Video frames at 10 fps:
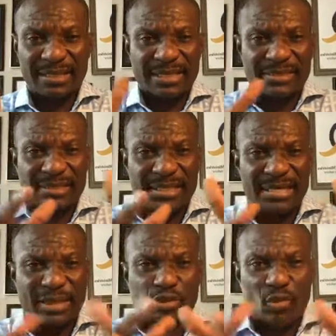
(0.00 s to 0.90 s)
The
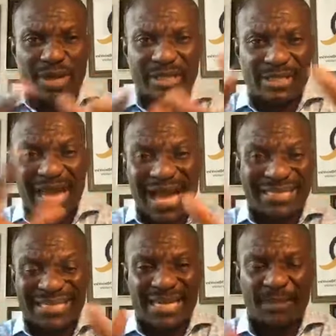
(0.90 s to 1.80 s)
network is
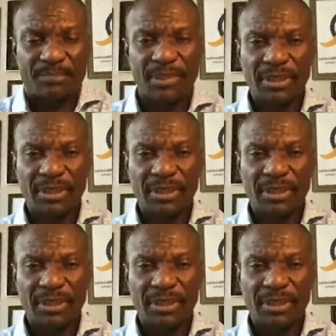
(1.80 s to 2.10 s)
acting up,